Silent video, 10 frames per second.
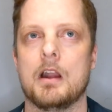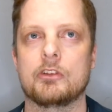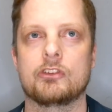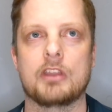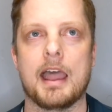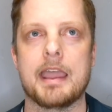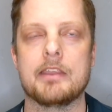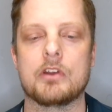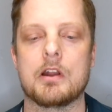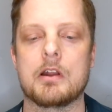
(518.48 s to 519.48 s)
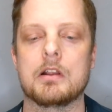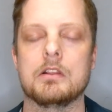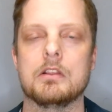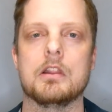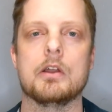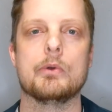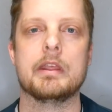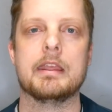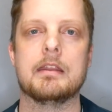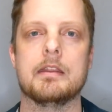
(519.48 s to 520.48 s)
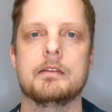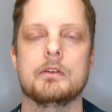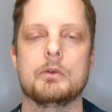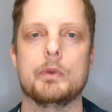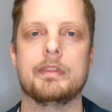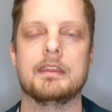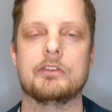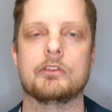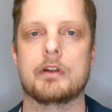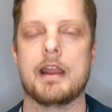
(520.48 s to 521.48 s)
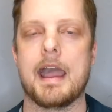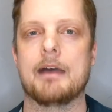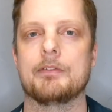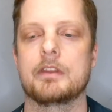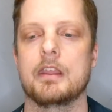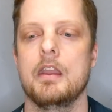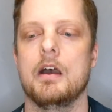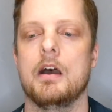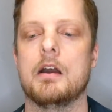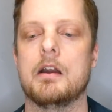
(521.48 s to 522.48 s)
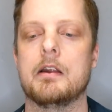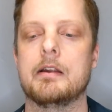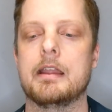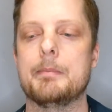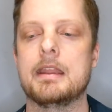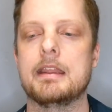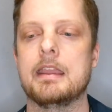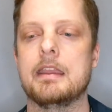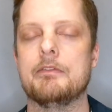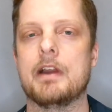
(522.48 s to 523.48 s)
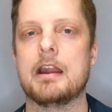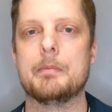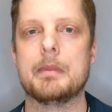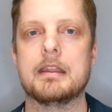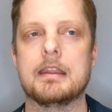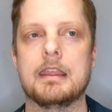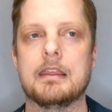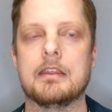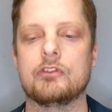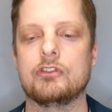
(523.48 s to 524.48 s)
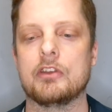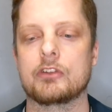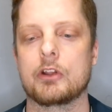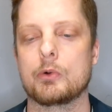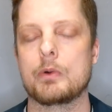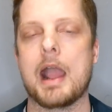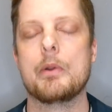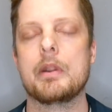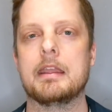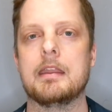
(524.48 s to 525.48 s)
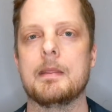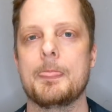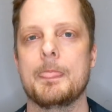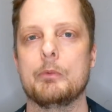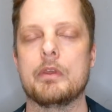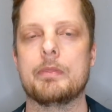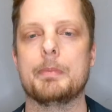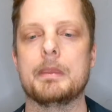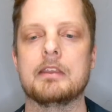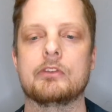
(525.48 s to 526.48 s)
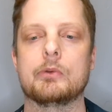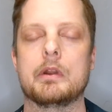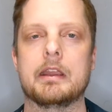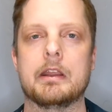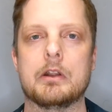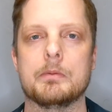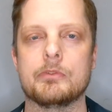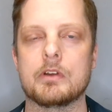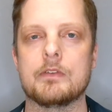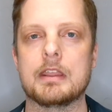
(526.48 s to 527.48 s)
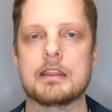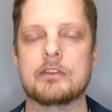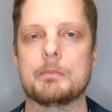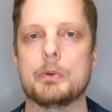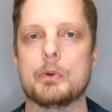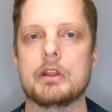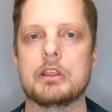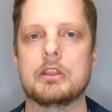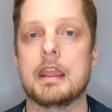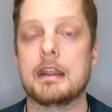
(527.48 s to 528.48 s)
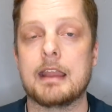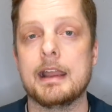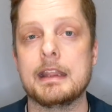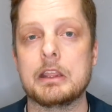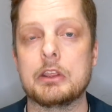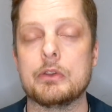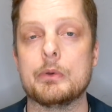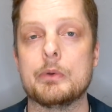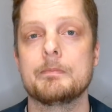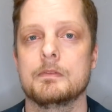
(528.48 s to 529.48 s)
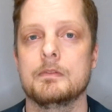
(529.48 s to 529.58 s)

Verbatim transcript: our skies are loaded with these craft. Our immediate environment is just crowded with beings who are here observing and supporting and guiding you.